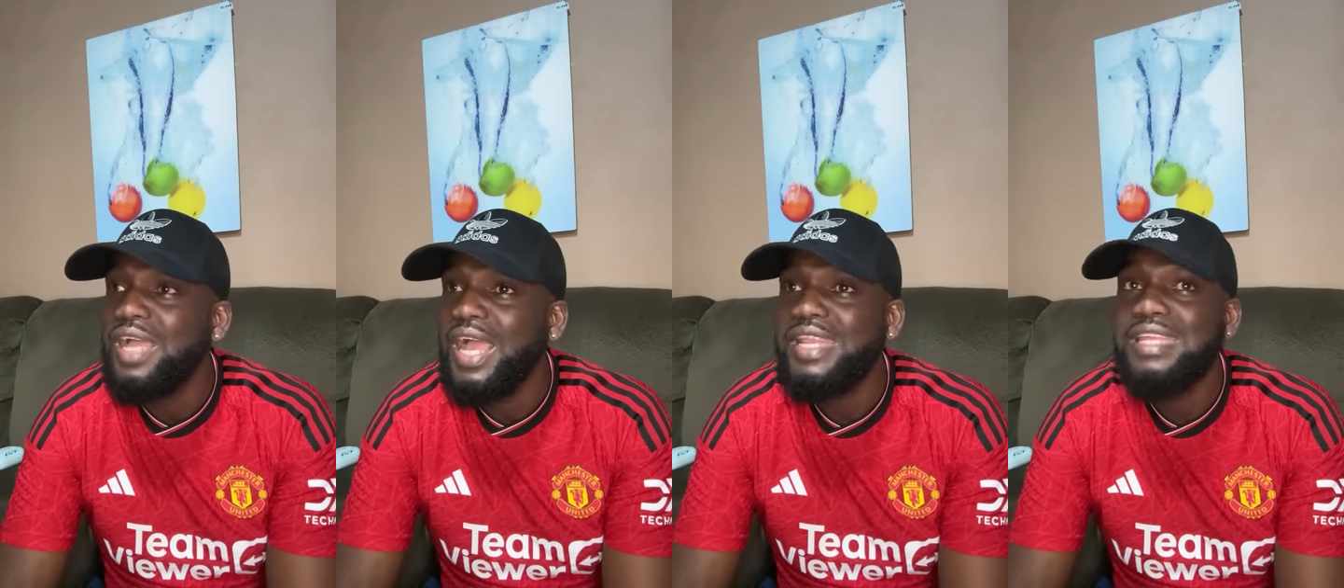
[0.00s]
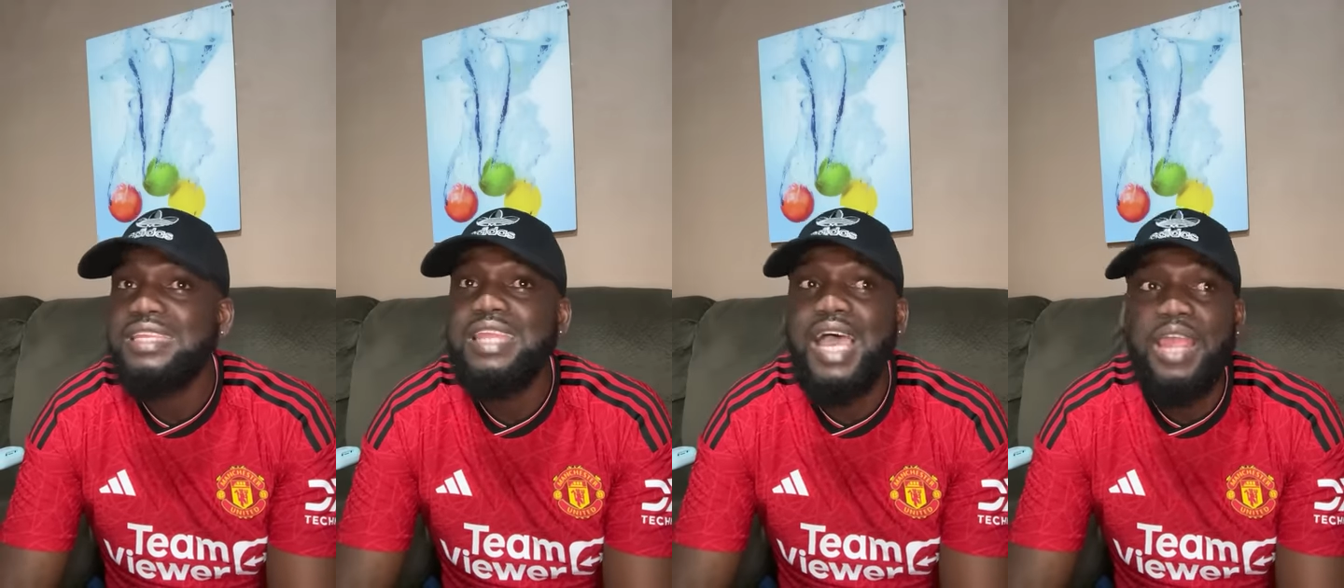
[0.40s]
And
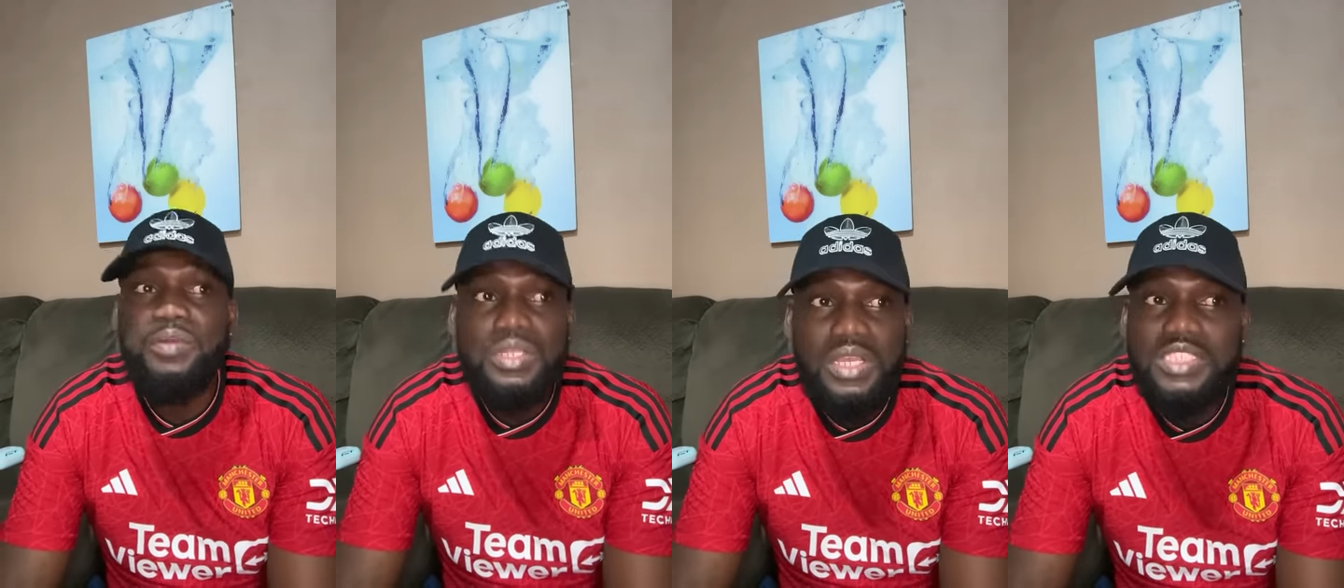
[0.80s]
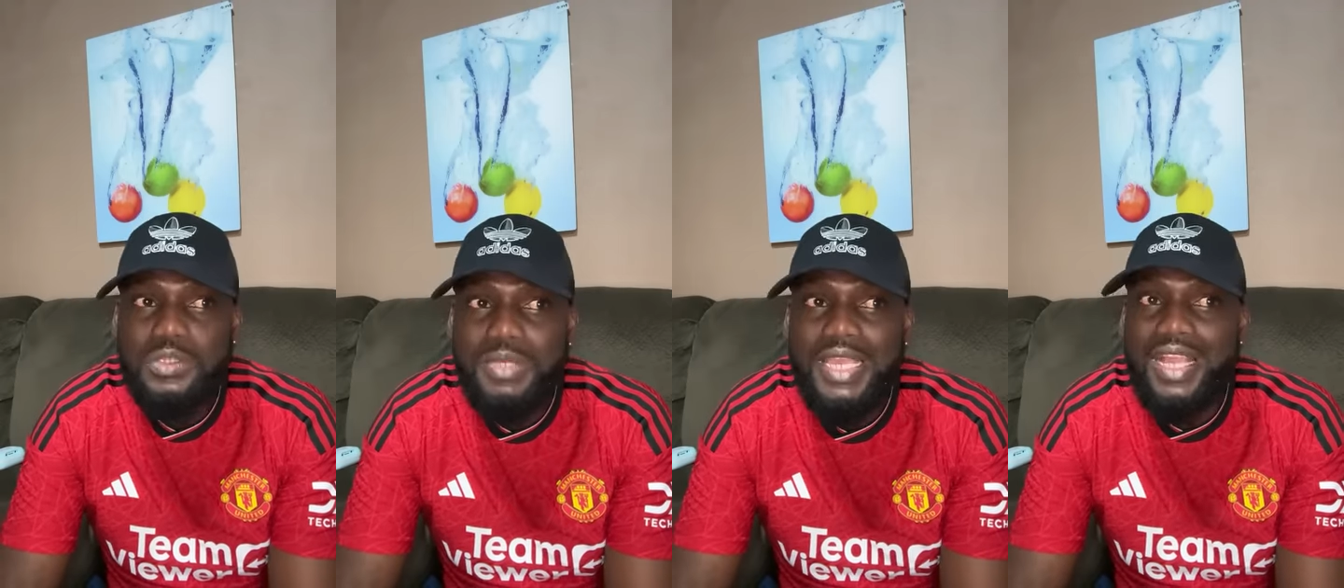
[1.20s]
then now ring down in
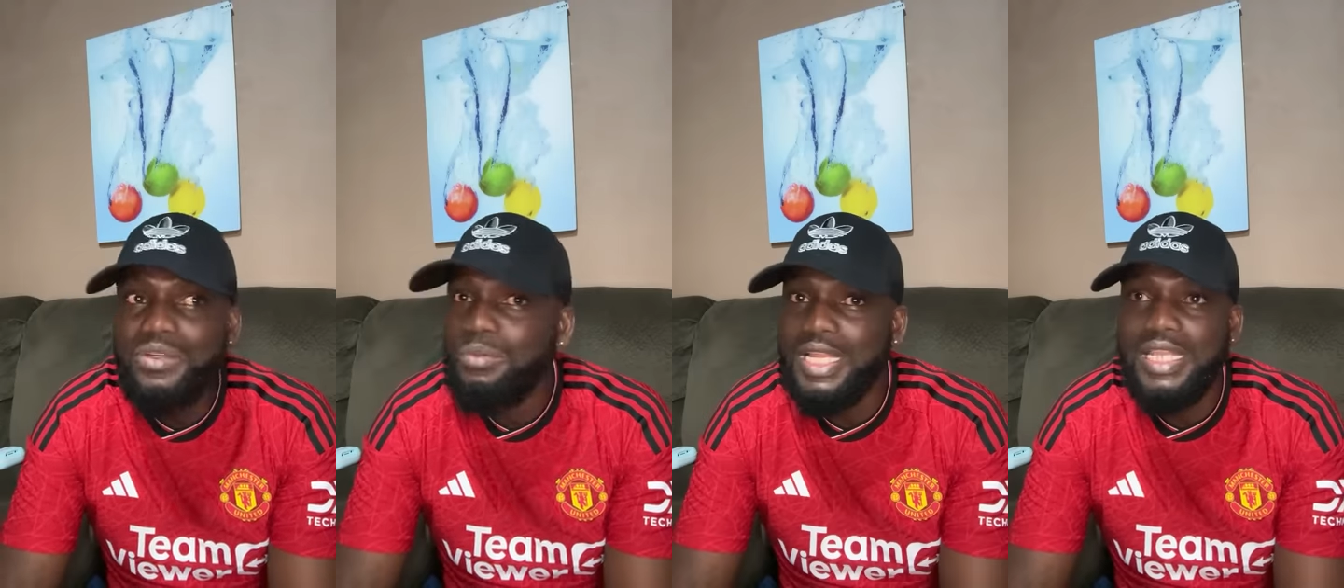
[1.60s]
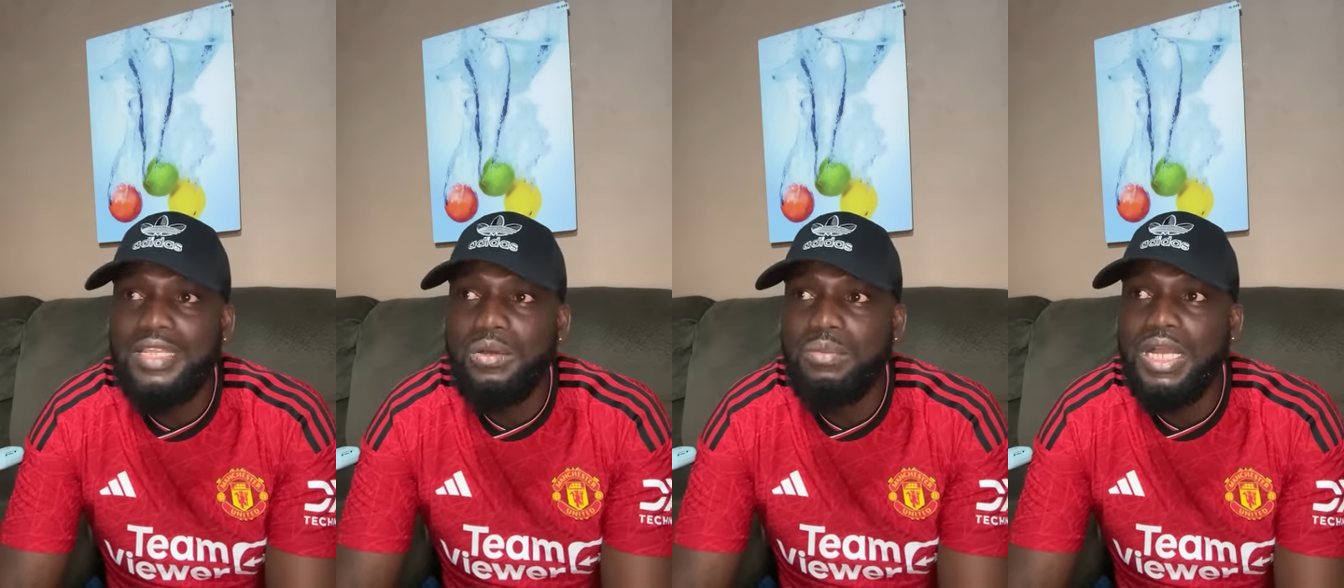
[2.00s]
Jamaica, no man, their
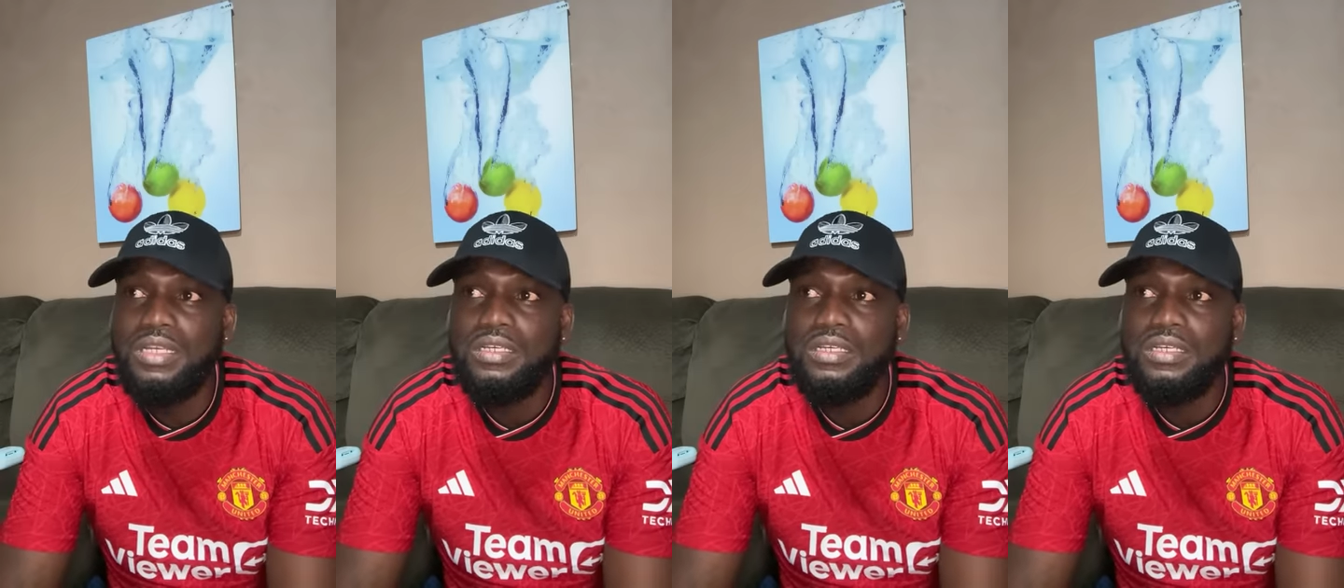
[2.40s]
number.